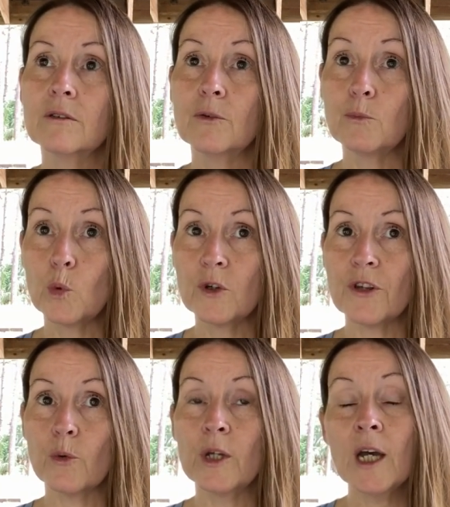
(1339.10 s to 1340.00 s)
the more
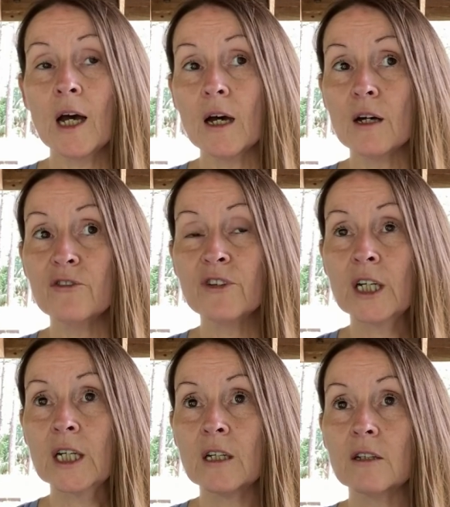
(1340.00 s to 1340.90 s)
that we have
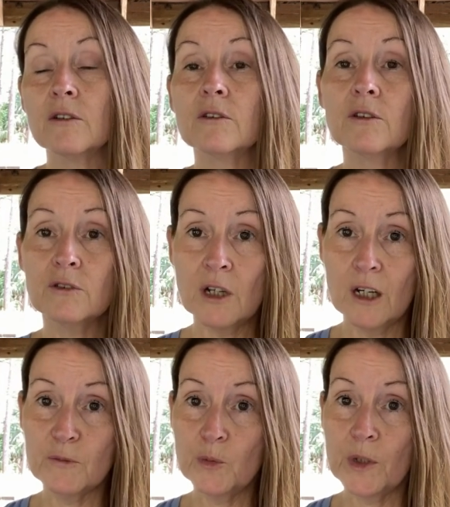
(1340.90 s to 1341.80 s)
the
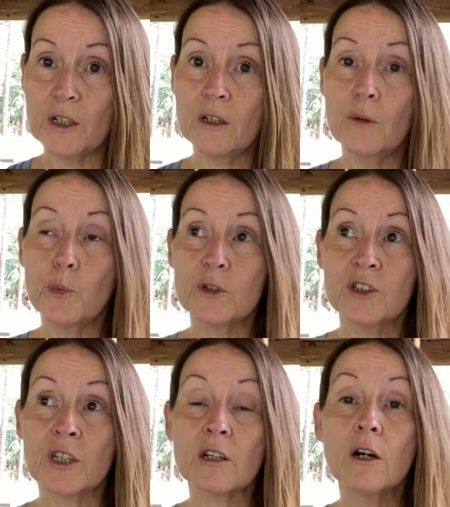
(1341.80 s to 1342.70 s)
time speeding up,
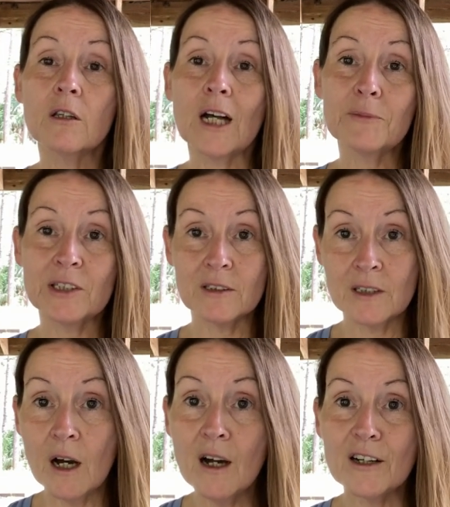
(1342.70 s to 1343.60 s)
which then collapses
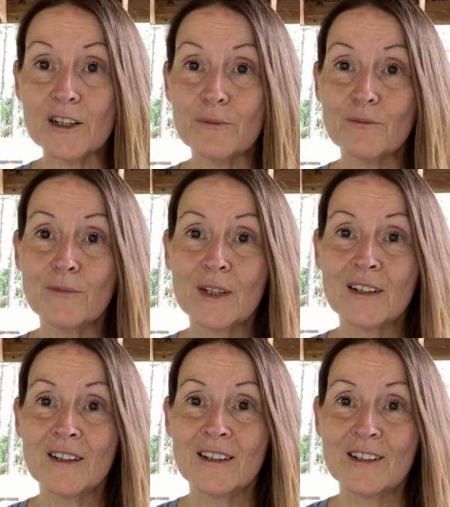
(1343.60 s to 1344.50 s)
time,
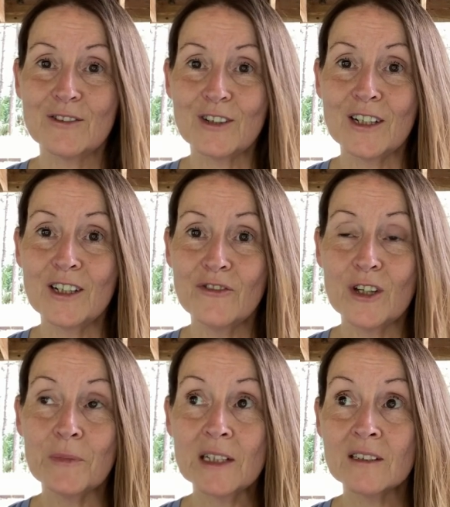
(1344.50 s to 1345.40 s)
right? If
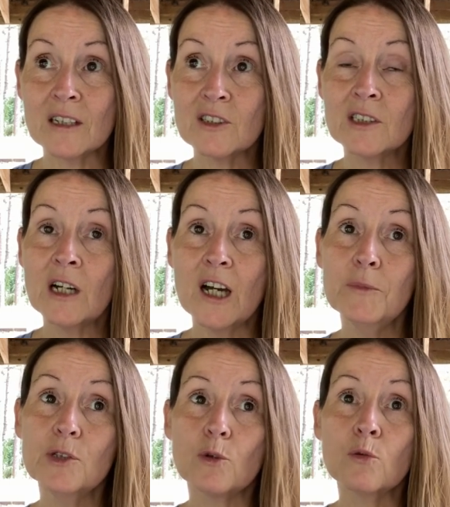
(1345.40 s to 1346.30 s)
that makes sense.
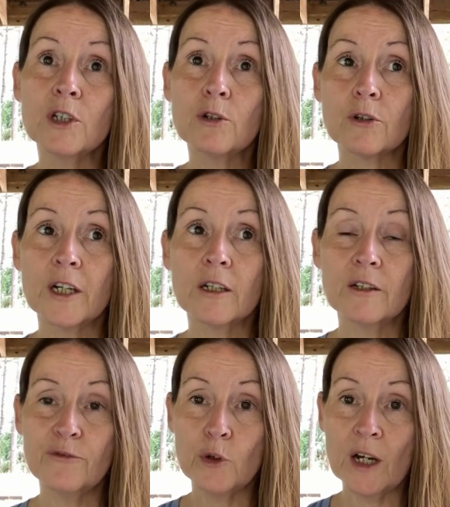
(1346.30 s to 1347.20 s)
Time is only
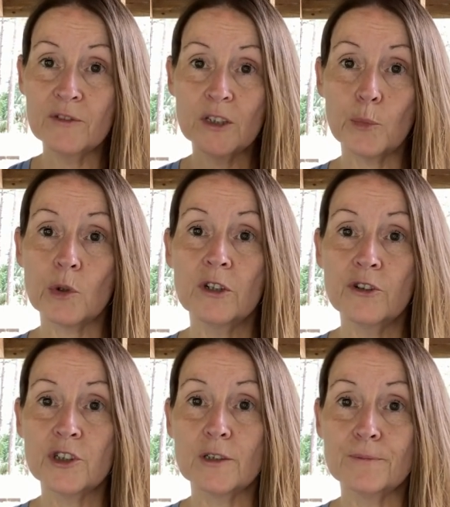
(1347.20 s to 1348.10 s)
created if you have
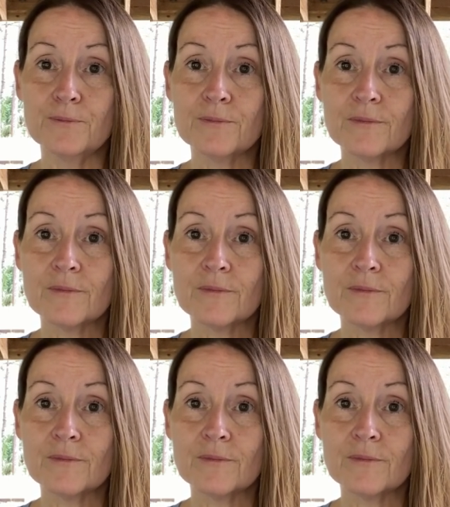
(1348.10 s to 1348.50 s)
separation.